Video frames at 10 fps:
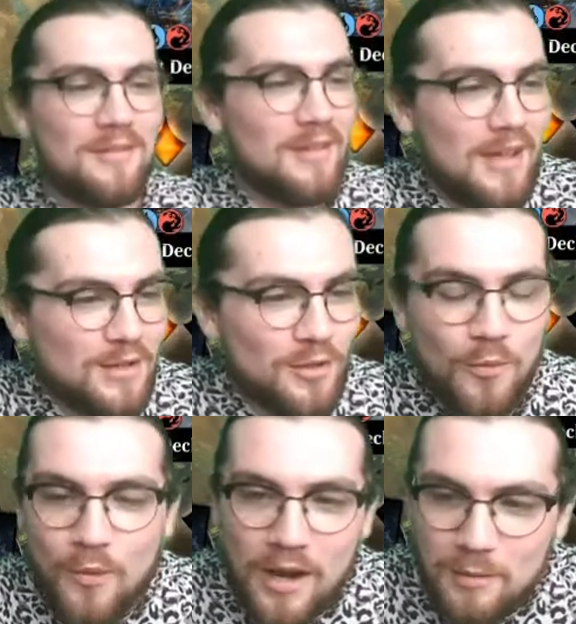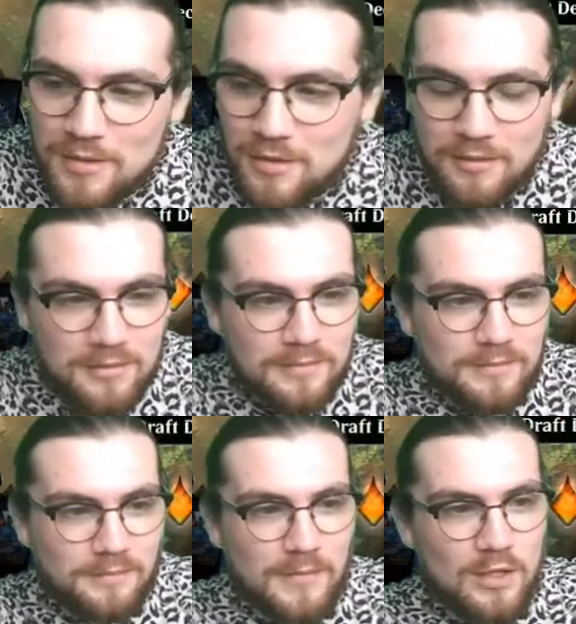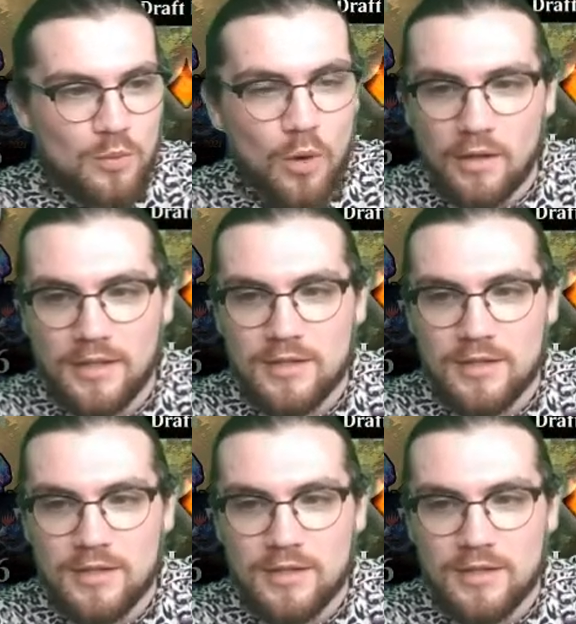I don't know what I was doing. I just walked into